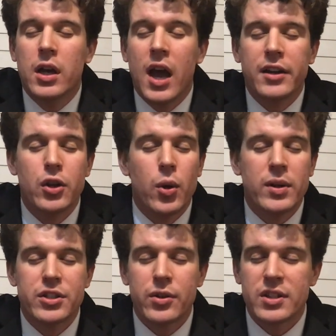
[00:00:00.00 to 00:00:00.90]
I knew
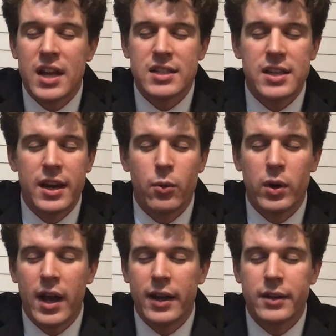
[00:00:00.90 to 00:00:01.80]
as soon as I said it
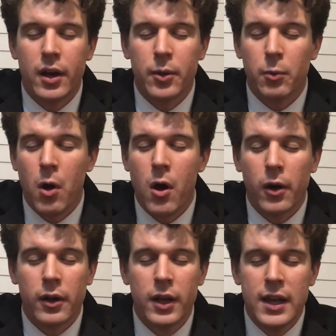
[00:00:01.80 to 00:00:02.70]
what I had done
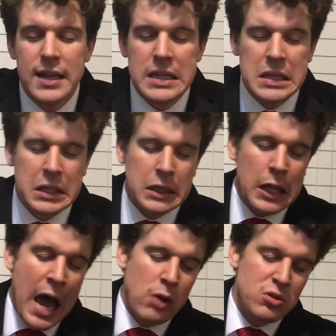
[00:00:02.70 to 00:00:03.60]
wrong. The
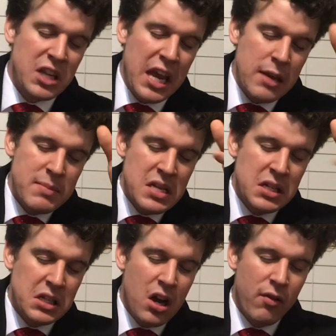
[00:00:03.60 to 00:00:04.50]
clouds came
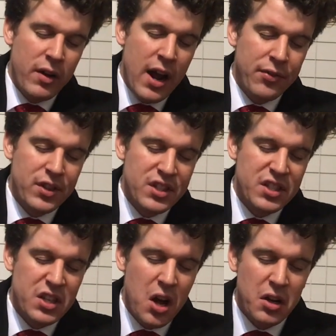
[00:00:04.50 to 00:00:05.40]
in and covered out the
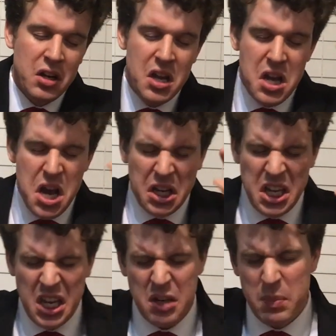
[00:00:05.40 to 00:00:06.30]
sun. A
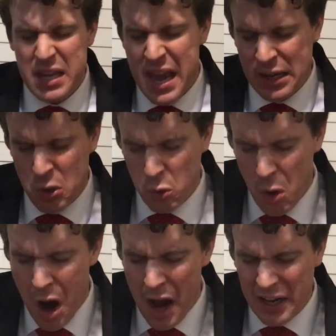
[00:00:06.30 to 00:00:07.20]
kid began
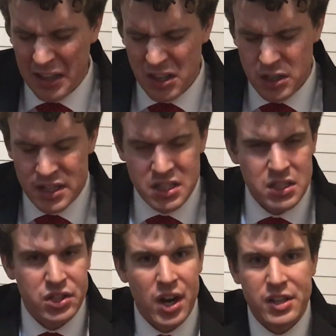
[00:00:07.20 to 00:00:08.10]
crying in the
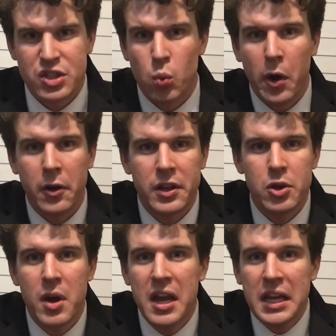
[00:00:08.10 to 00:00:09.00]
distance, and I swear to
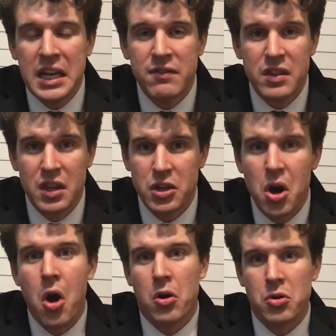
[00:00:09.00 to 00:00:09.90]
you, even the
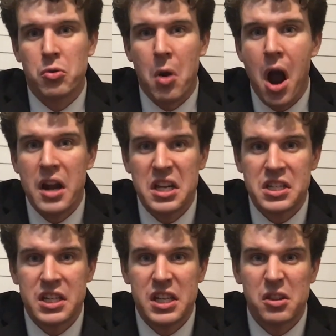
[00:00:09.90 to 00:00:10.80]
dog cried
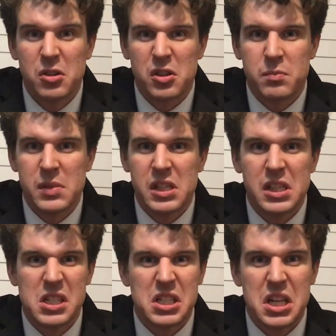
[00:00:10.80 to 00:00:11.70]
as he looked at me
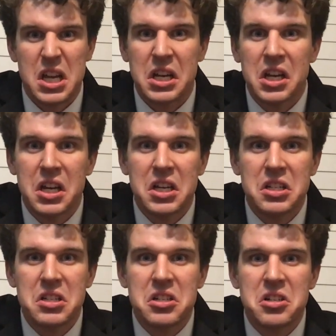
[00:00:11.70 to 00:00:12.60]
and said,
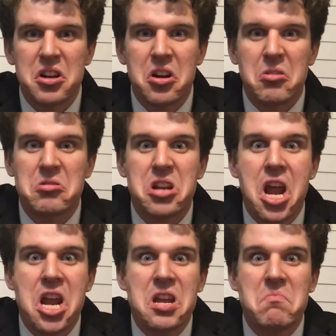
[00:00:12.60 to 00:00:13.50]
"Her
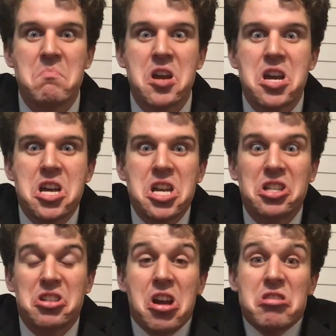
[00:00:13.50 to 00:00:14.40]
name
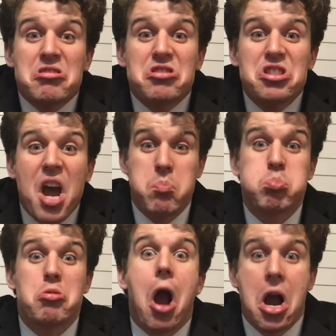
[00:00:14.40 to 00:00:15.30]
is
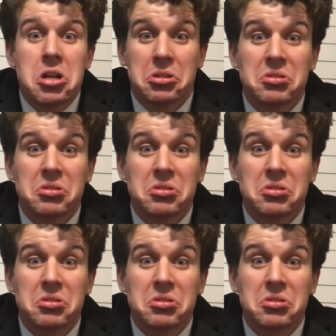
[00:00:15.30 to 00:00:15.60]
Debra."